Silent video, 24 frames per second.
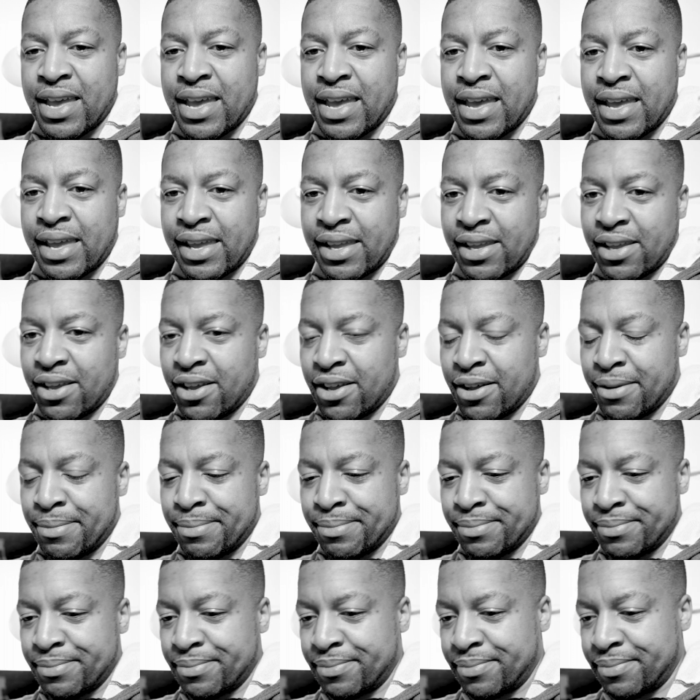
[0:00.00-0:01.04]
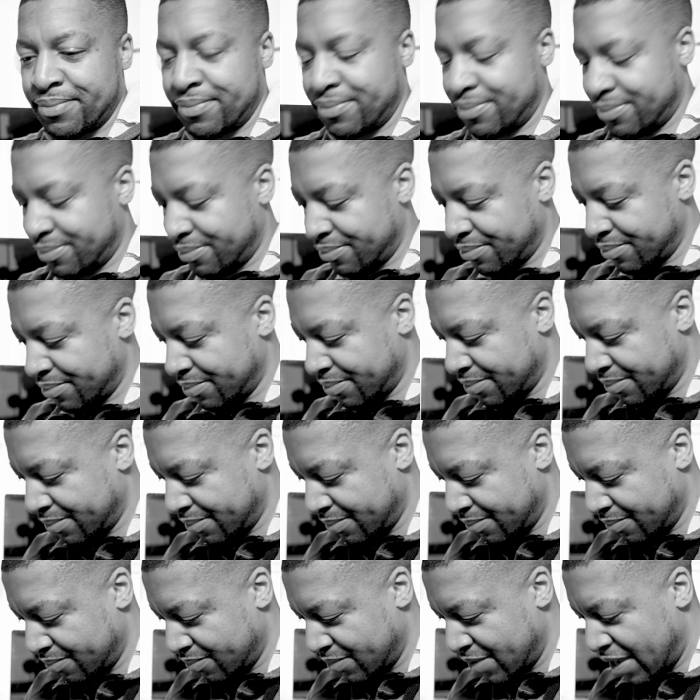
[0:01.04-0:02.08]
a
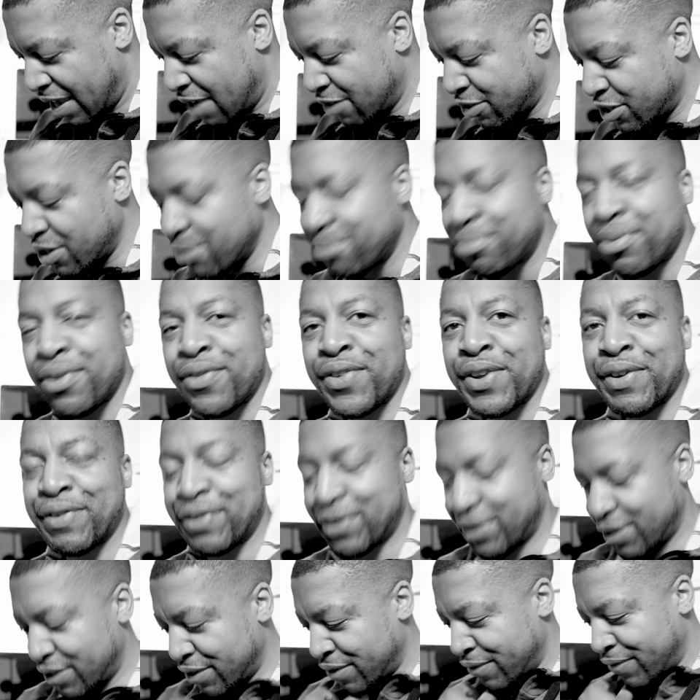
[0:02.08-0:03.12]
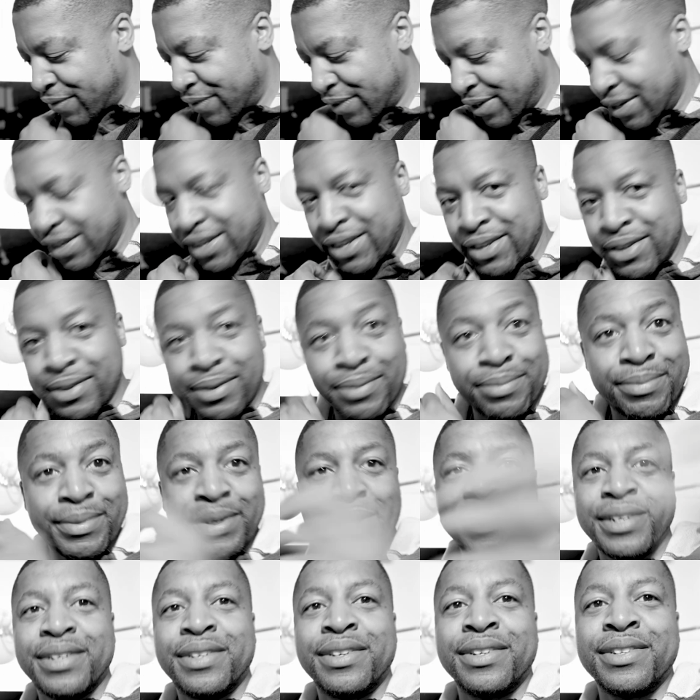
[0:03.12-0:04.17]
how to improve your photography. Oh my
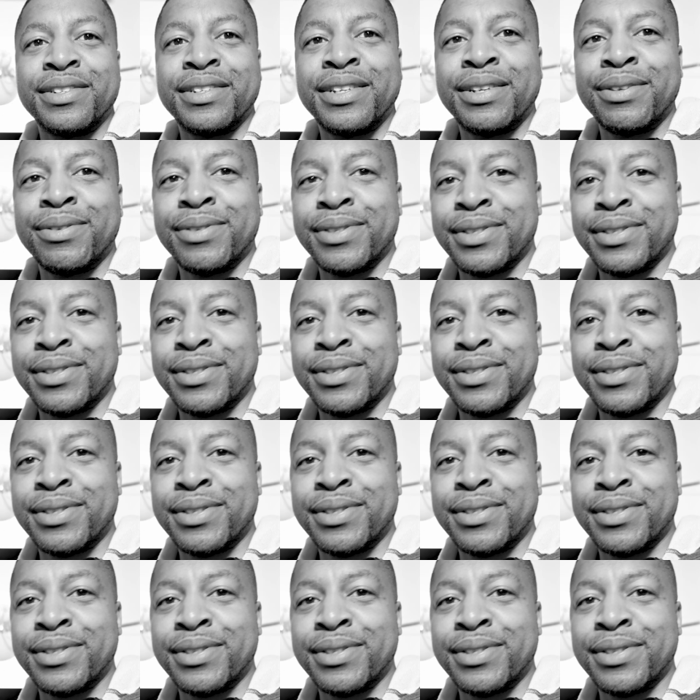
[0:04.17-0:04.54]
gosh.